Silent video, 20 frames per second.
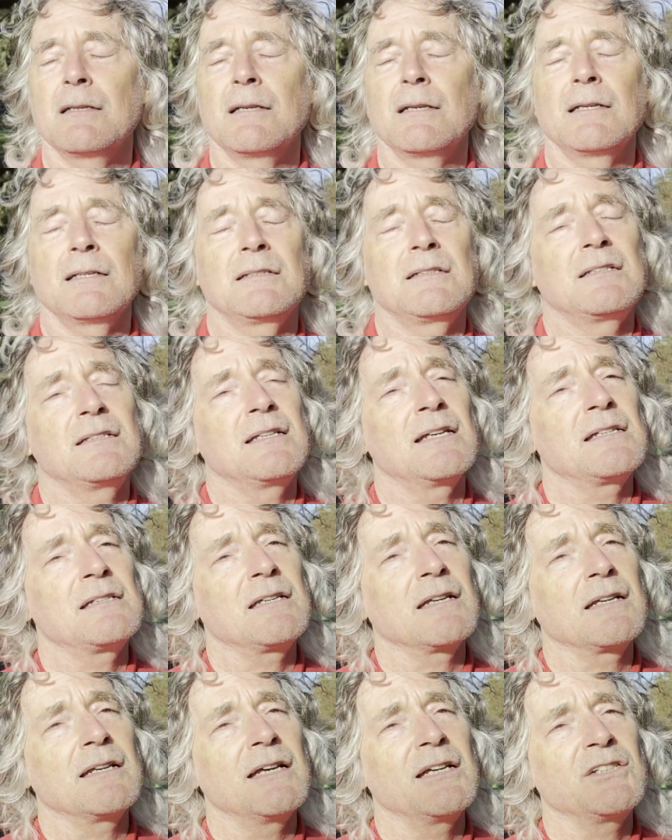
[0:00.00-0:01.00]
A
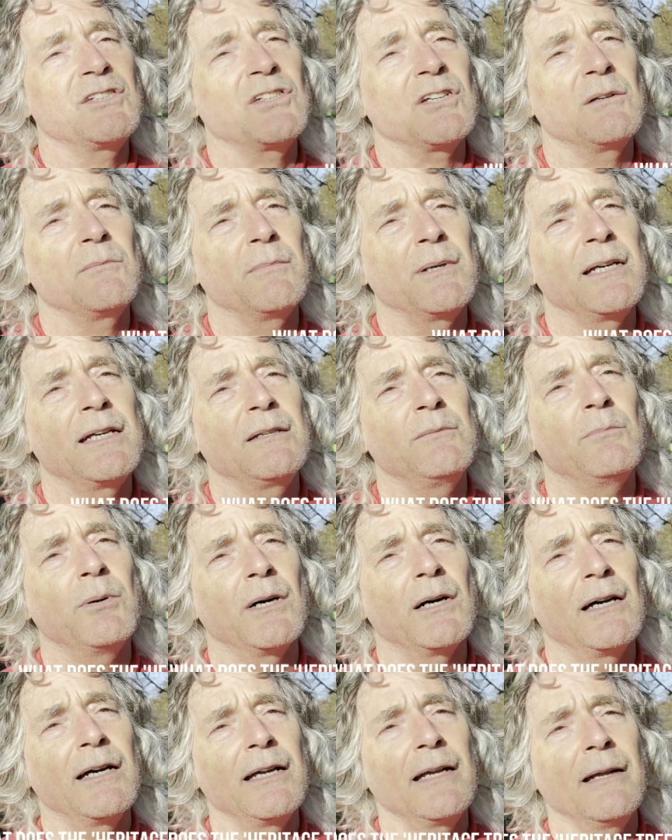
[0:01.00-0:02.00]
designation made
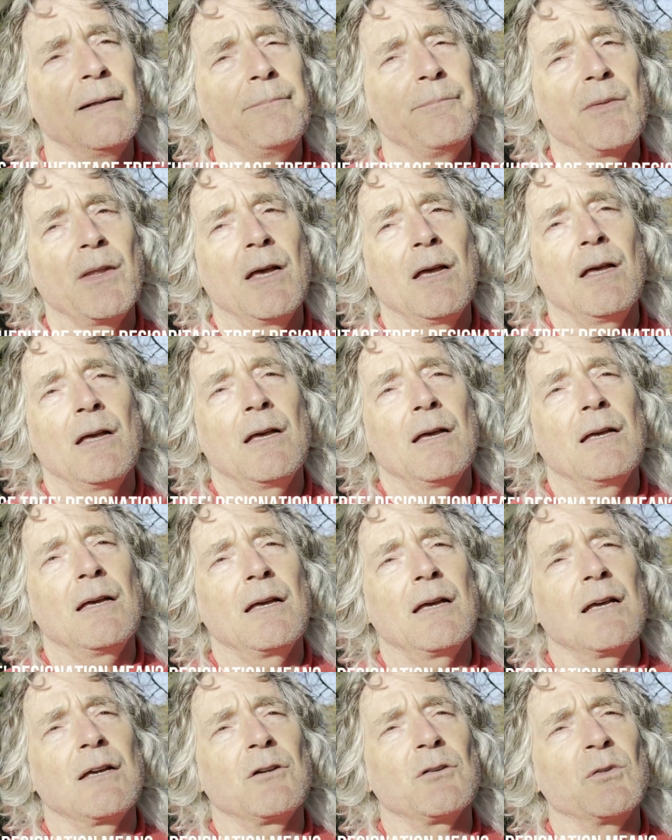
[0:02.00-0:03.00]
by
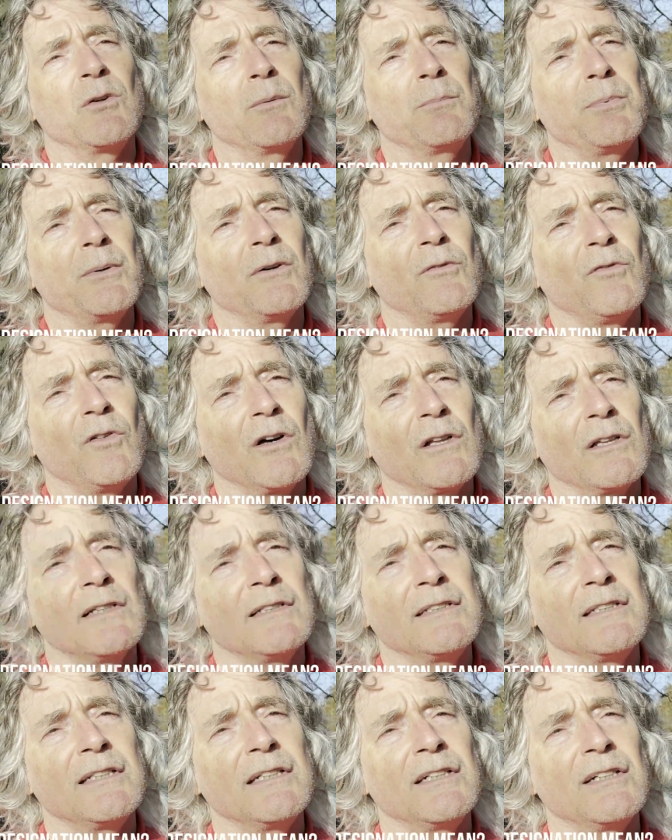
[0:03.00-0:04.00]
a group of
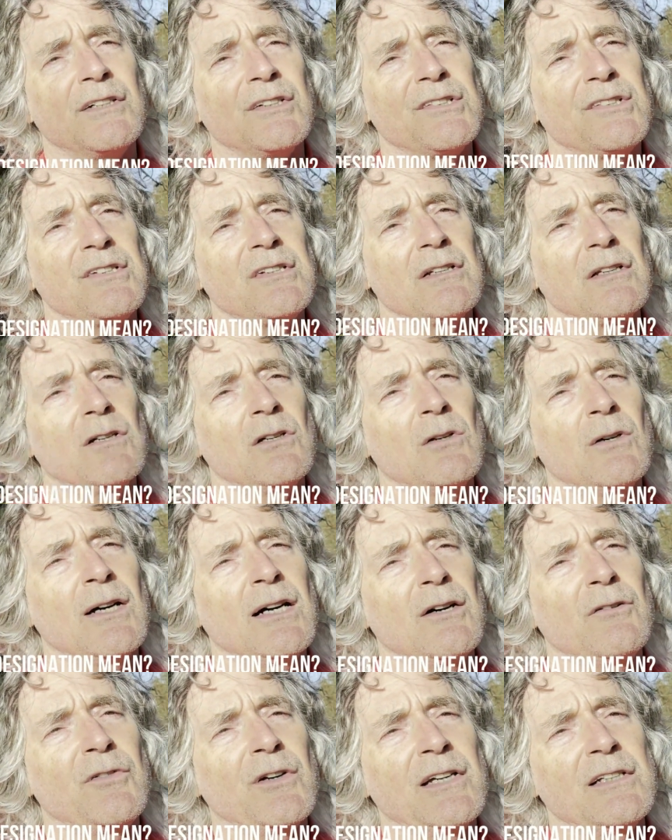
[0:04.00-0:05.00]
volunteers who
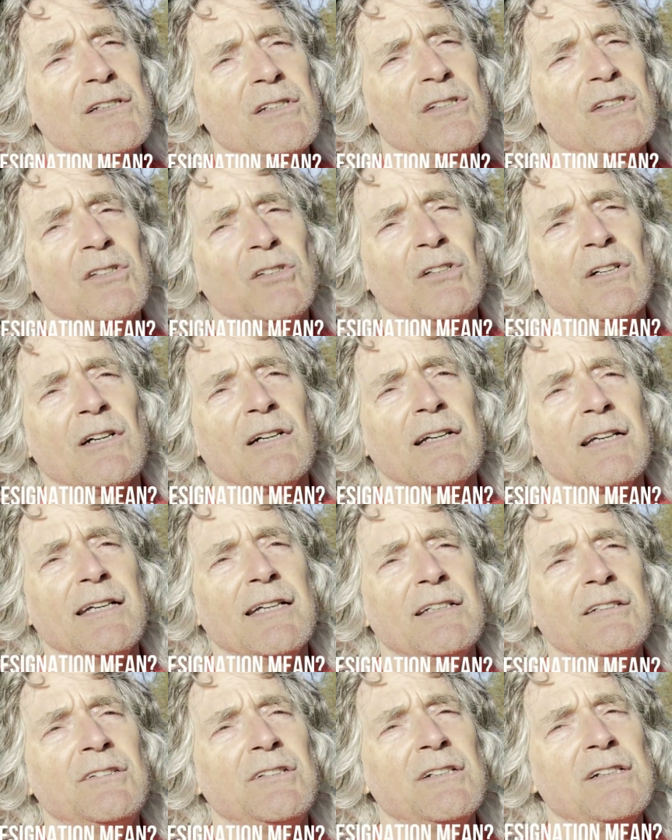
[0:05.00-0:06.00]
have a strong
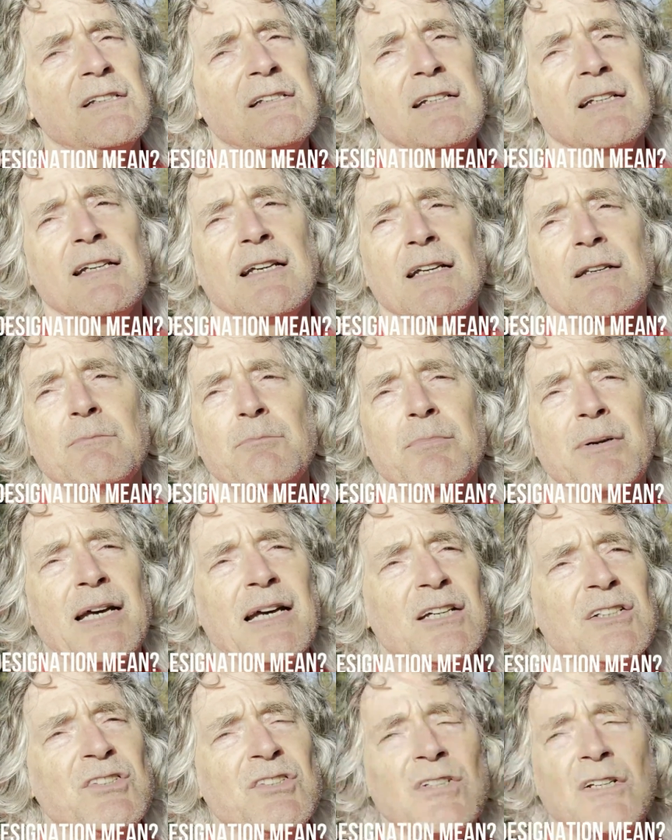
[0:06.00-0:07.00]
interest in,
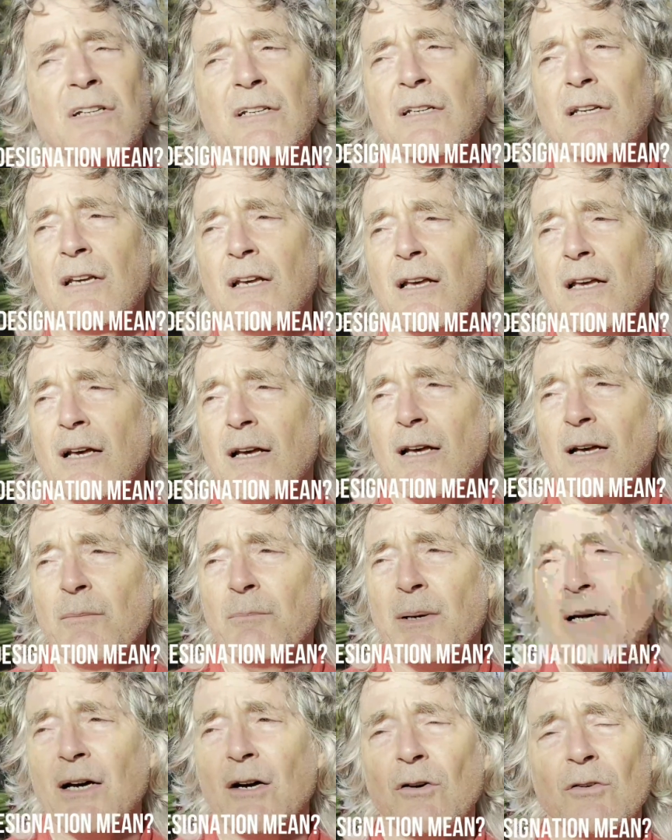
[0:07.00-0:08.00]
passion
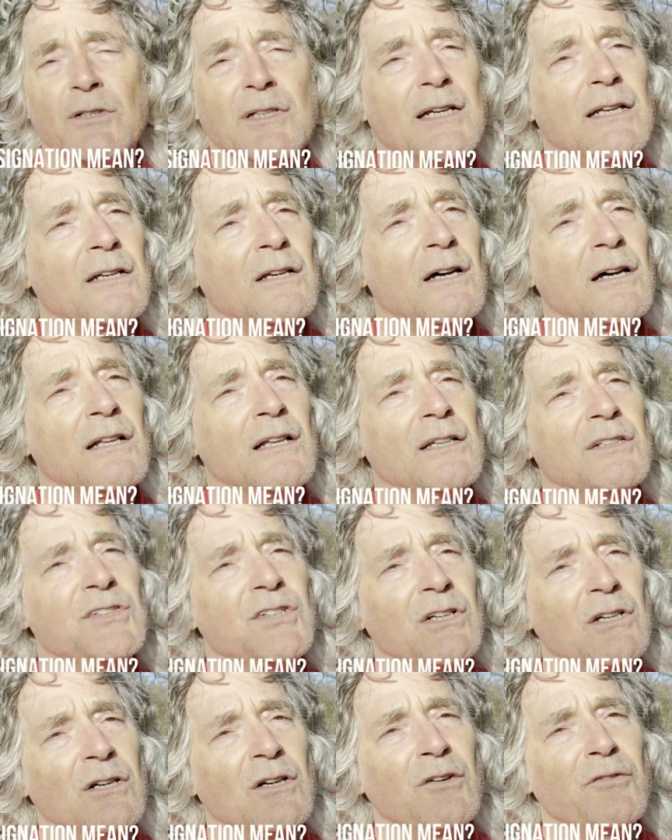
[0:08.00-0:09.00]
about, and knowledge
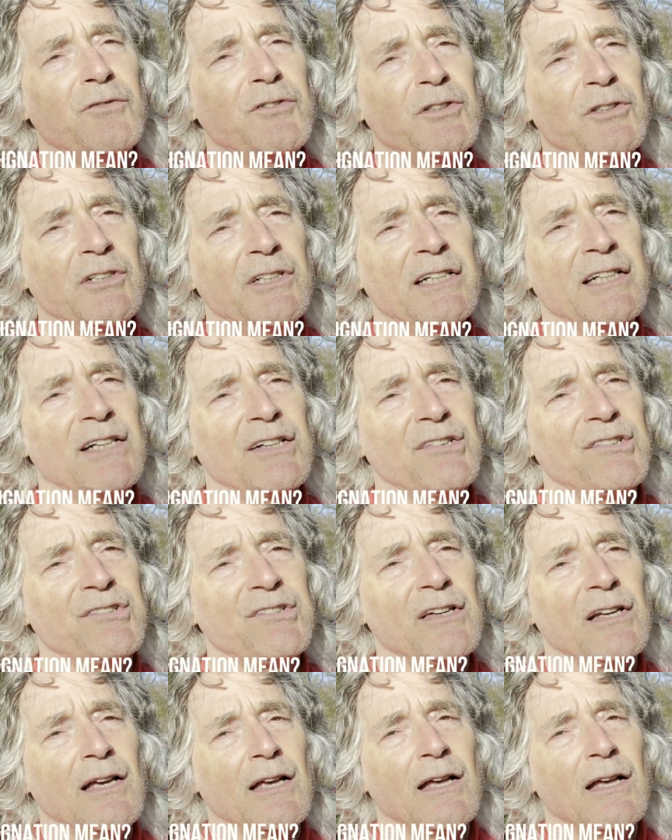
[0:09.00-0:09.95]
of trees.